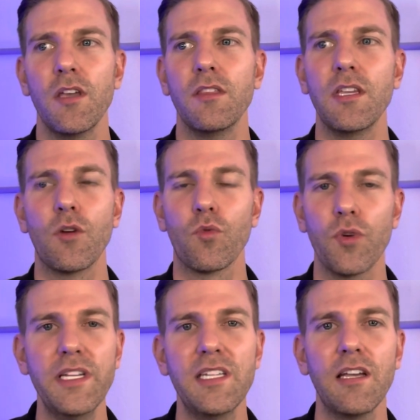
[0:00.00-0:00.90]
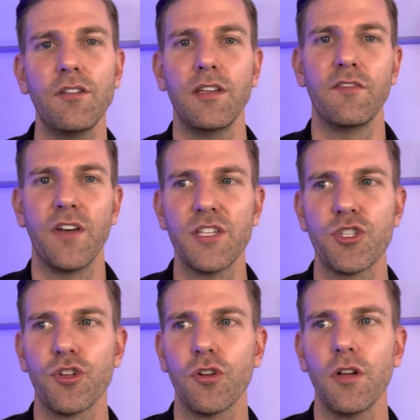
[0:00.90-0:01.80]
the retail
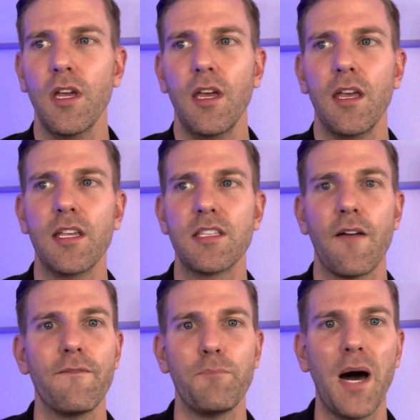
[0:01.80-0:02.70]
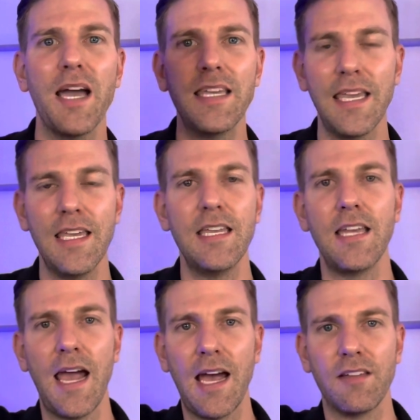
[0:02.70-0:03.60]
investor is buying in
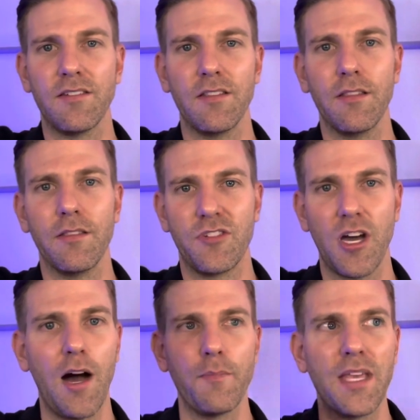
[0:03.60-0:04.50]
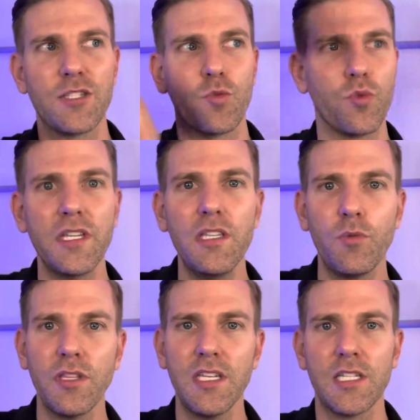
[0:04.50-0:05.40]
at the top. That's really,
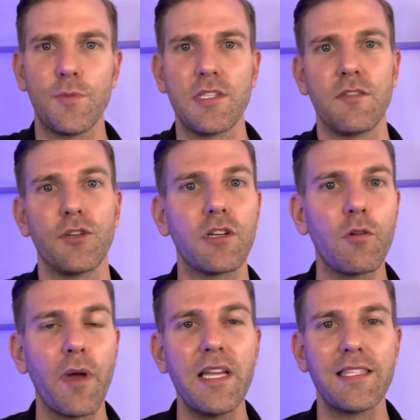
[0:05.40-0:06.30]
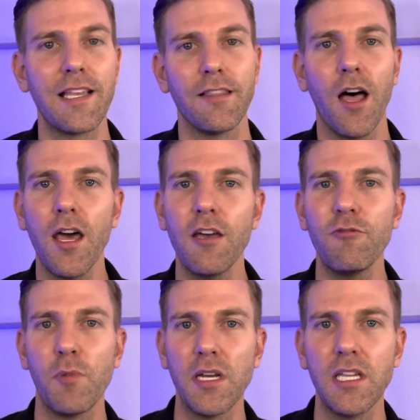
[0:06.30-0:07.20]
really expensive. They're going to raise a lot of
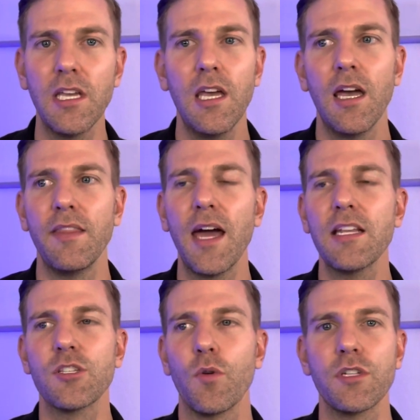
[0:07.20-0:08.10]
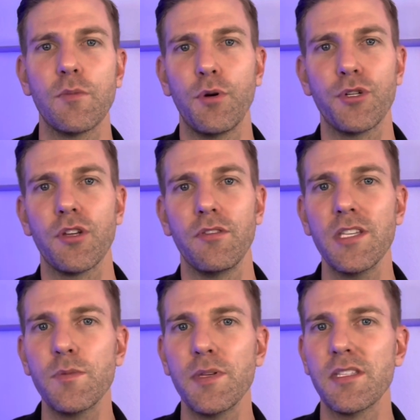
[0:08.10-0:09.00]
money, and that is going to push this
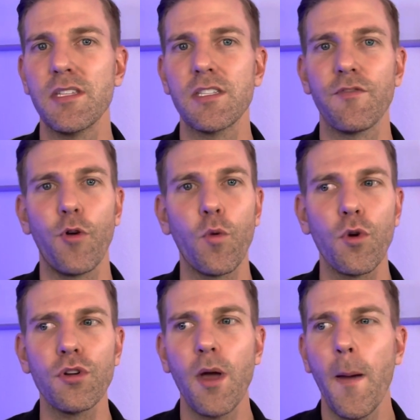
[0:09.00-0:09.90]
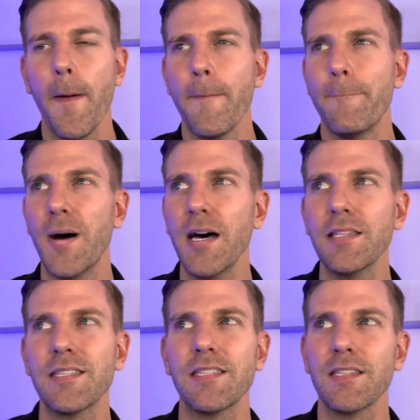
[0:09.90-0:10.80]
business forward.
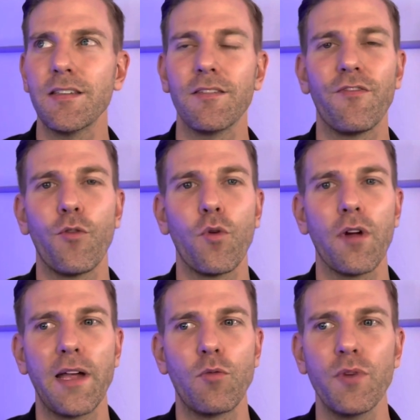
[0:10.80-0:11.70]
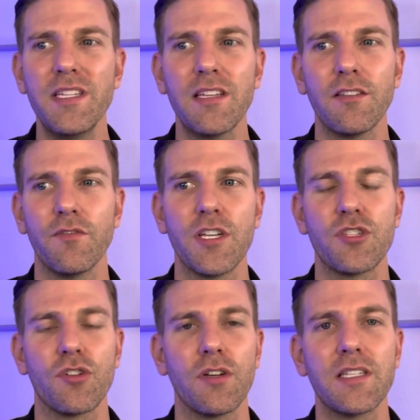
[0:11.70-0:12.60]
But for a retail
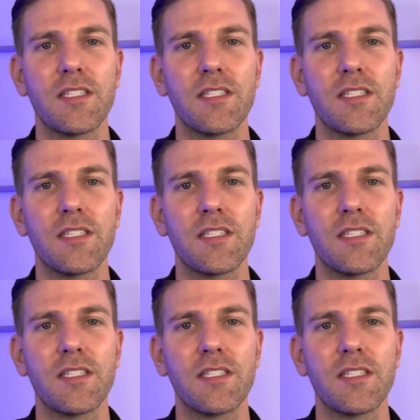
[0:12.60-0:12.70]
investor,